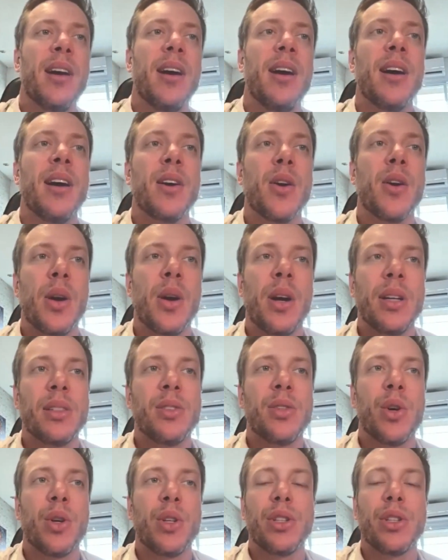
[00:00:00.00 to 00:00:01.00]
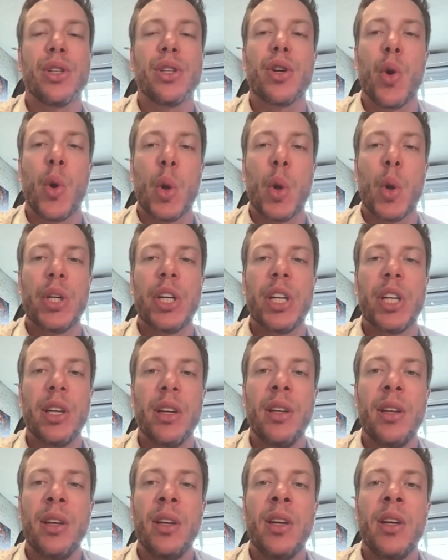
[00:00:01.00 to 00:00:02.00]
a donor
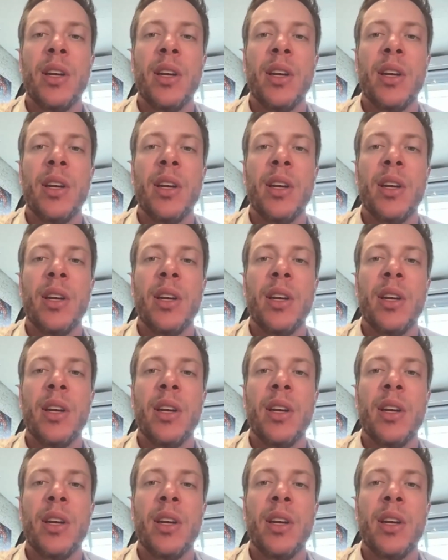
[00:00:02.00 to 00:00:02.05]
cornea